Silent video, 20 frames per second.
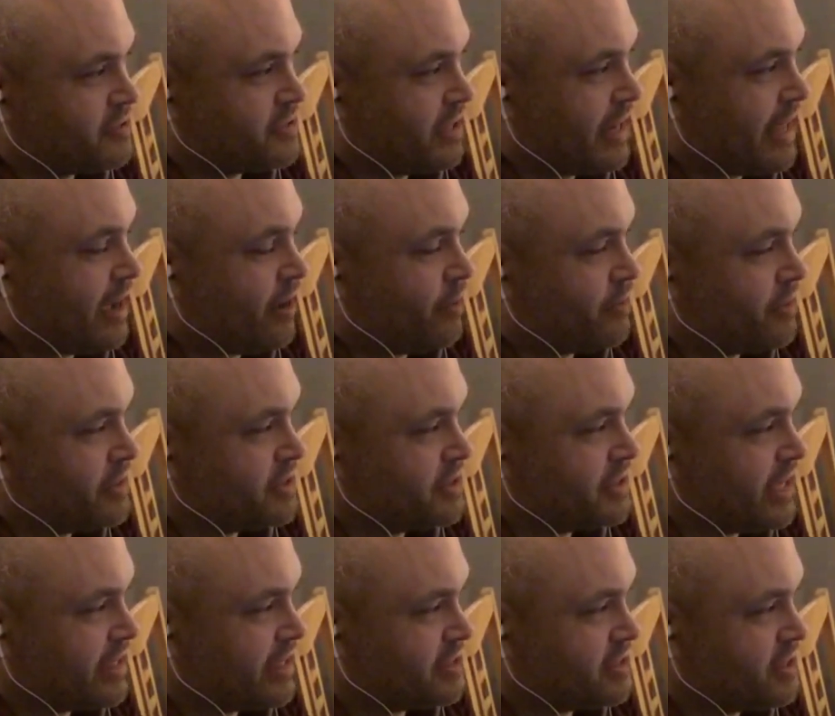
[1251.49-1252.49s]
the loudest
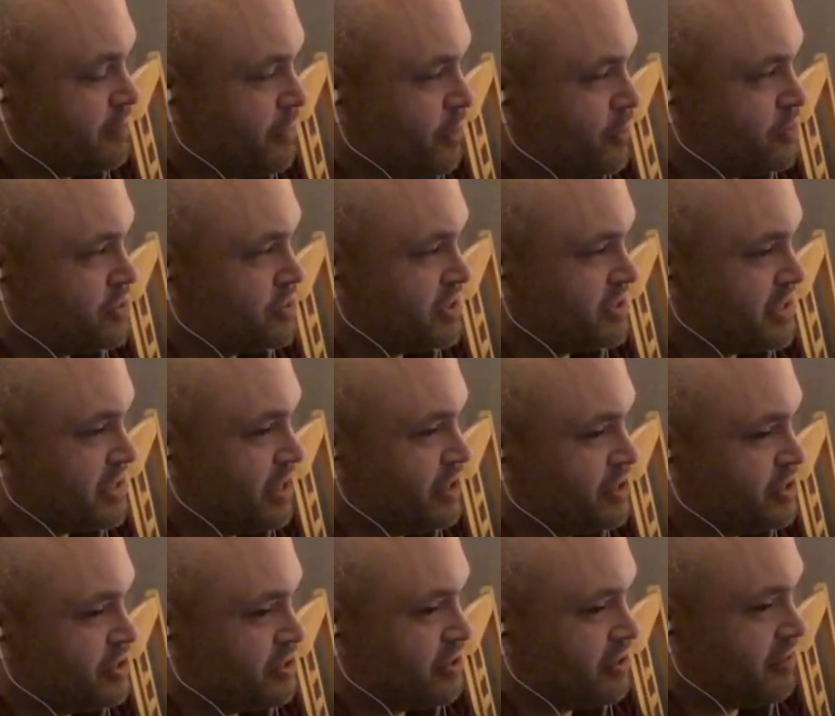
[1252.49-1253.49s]
gets the most
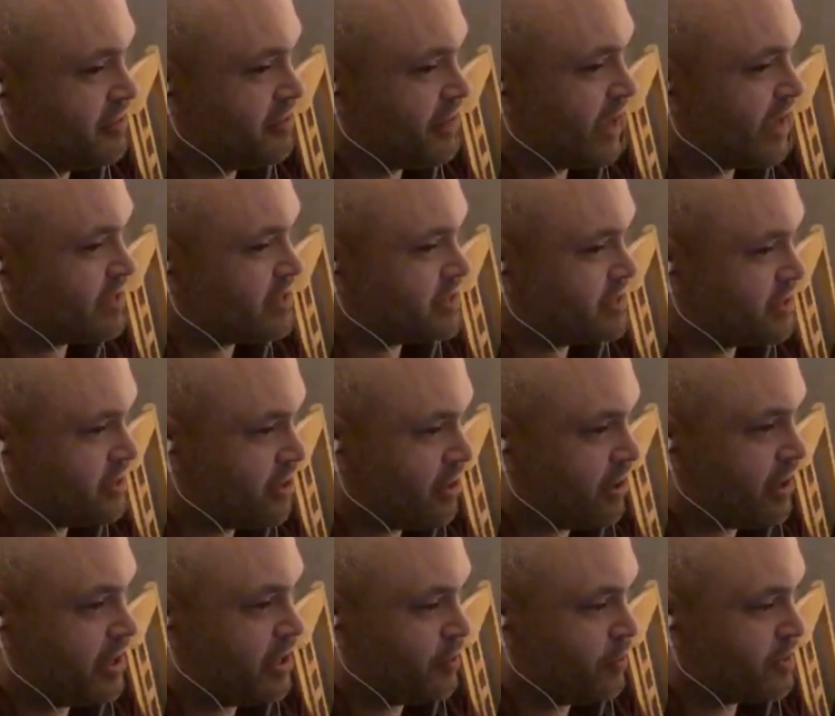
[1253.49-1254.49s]
attention, and that's
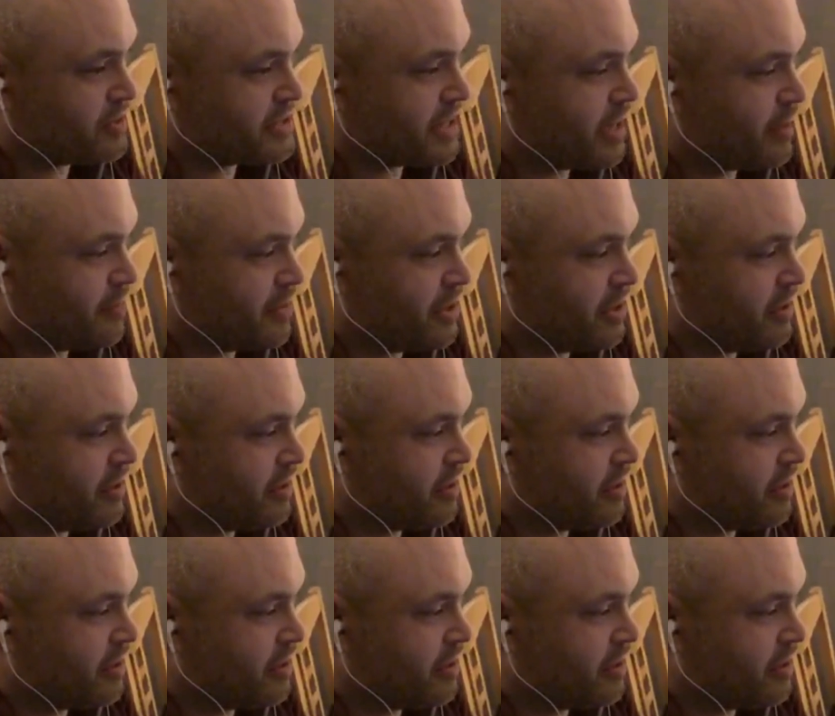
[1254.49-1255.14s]
kind of what's happening.